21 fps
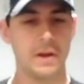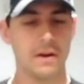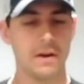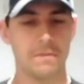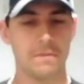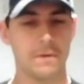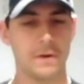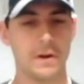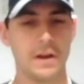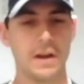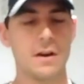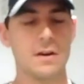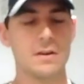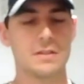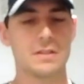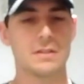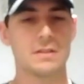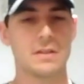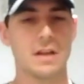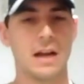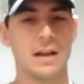for
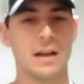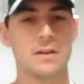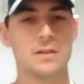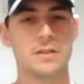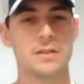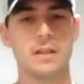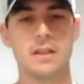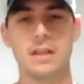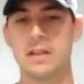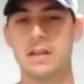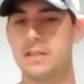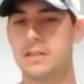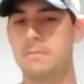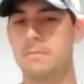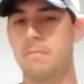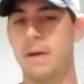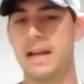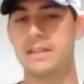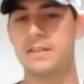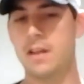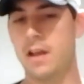years understood that
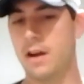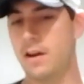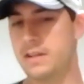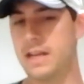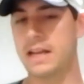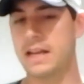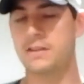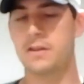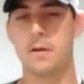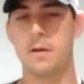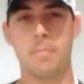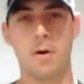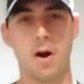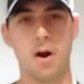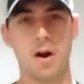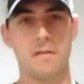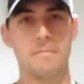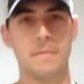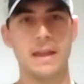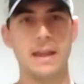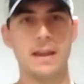my stutter is actually a
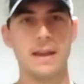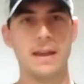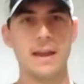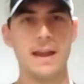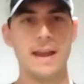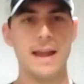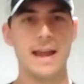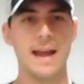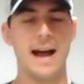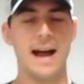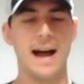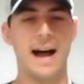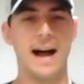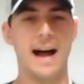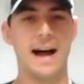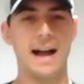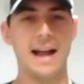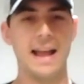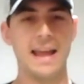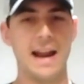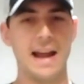part of me,
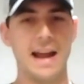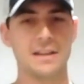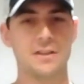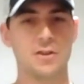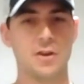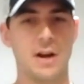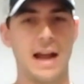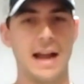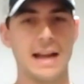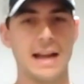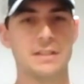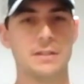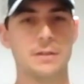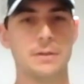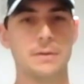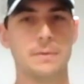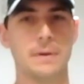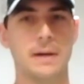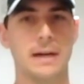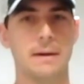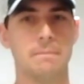and I try
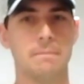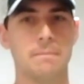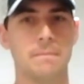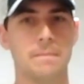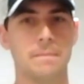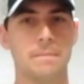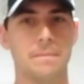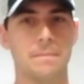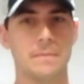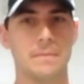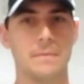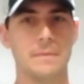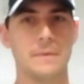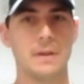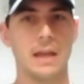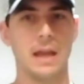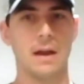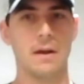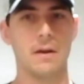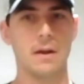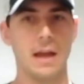to,
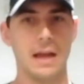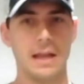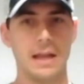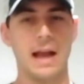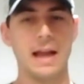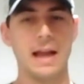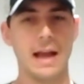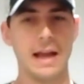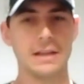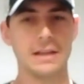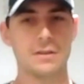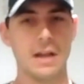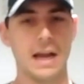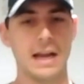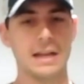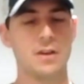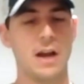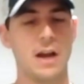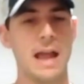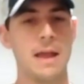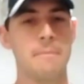I
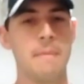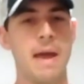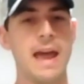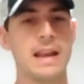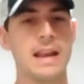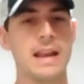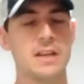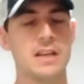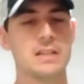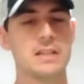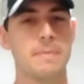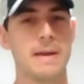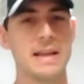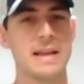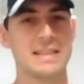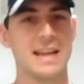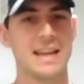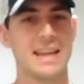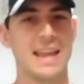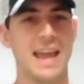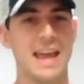try and manage it as
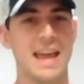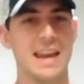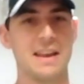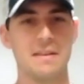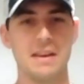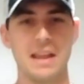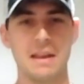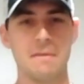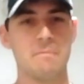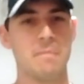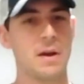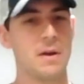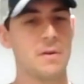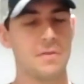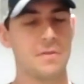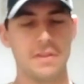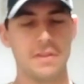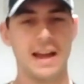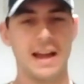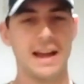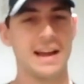best I can in
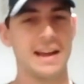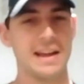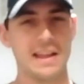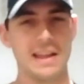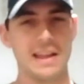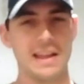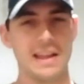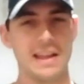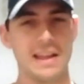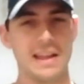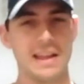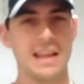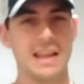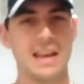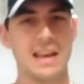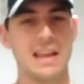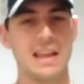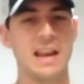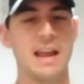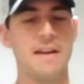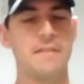both
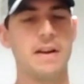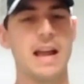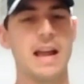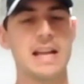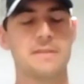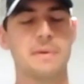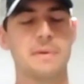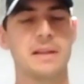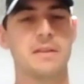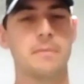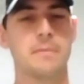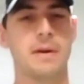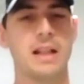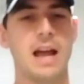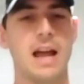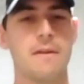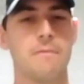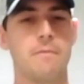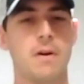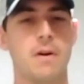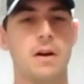in every aspect of my
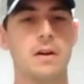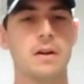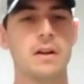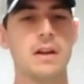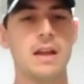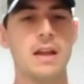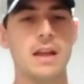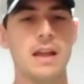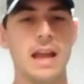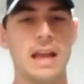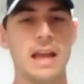life. All in the